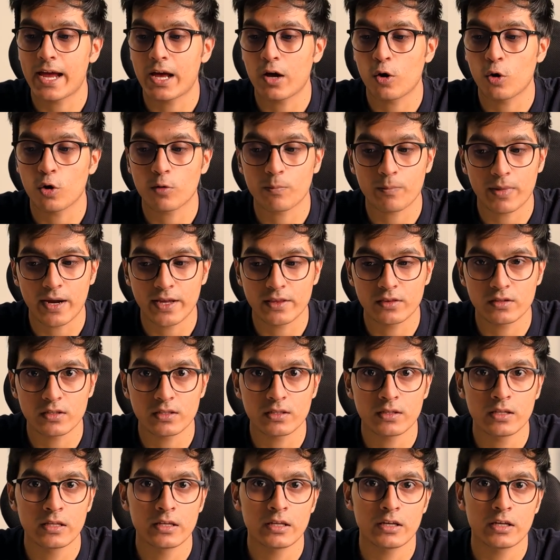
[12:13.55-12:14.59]
or
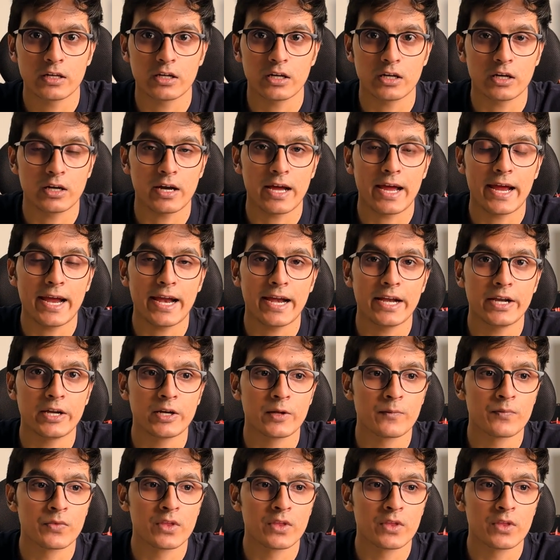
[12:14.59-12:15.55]
Python, and